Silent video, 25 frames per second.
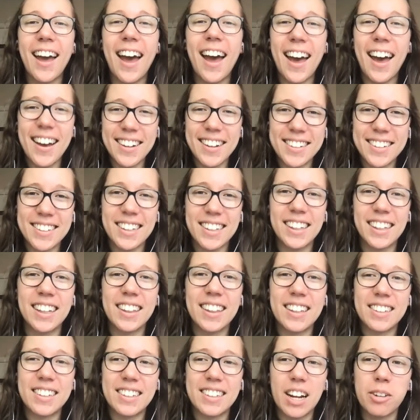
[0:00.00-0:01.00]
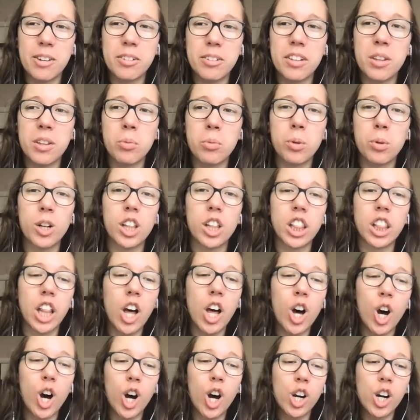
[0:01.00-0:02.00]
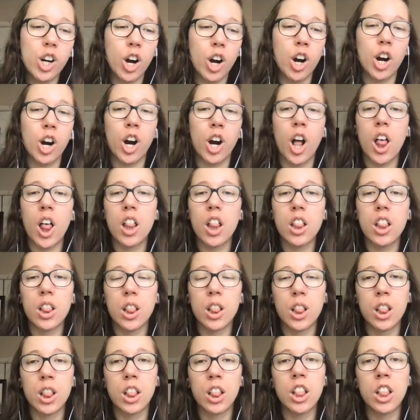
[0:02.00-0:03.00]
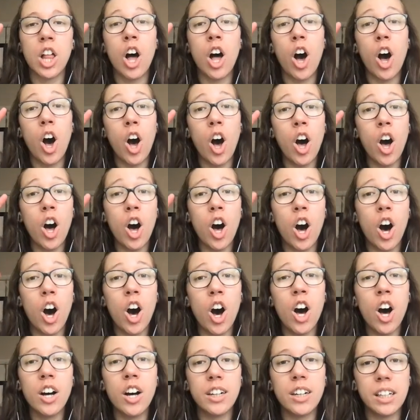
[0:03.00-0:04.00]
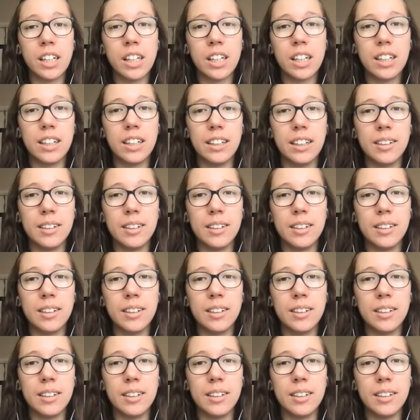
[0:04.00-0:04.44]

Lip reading: Excellent. The sounds in the word log are l, aw, g.